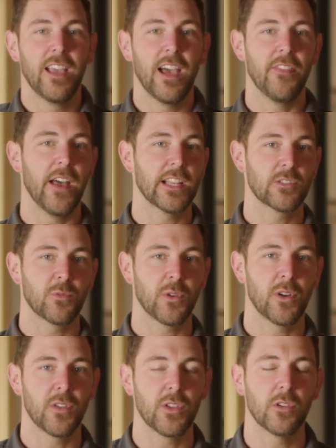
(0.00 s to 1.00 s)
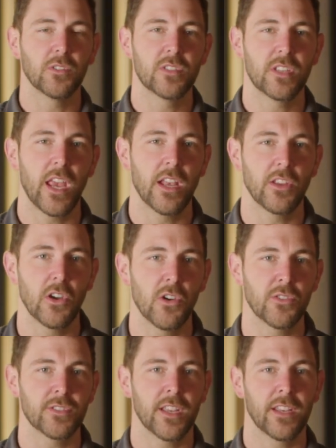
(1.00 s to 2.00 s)
And that's where the old saying
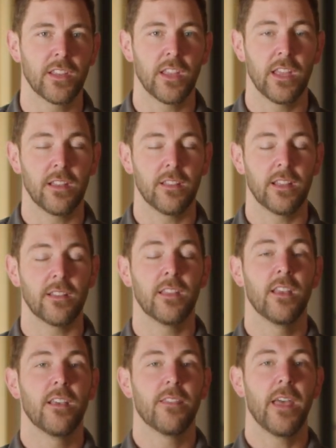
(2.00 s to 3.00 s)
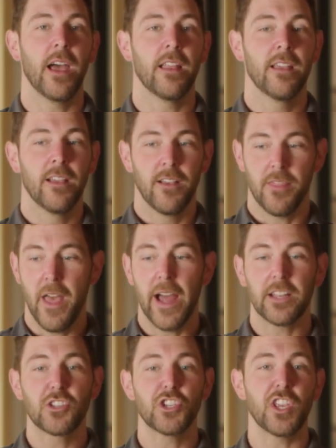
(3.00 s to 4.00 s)
goes, that
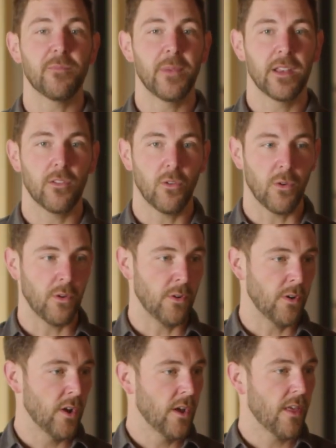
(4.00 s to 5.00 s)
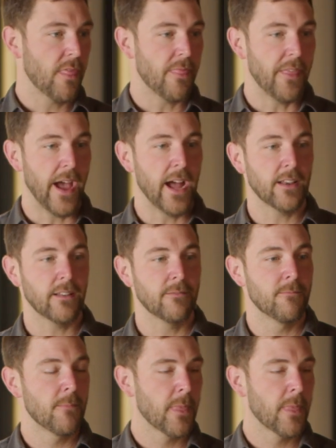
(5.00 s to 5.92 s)
achievement or that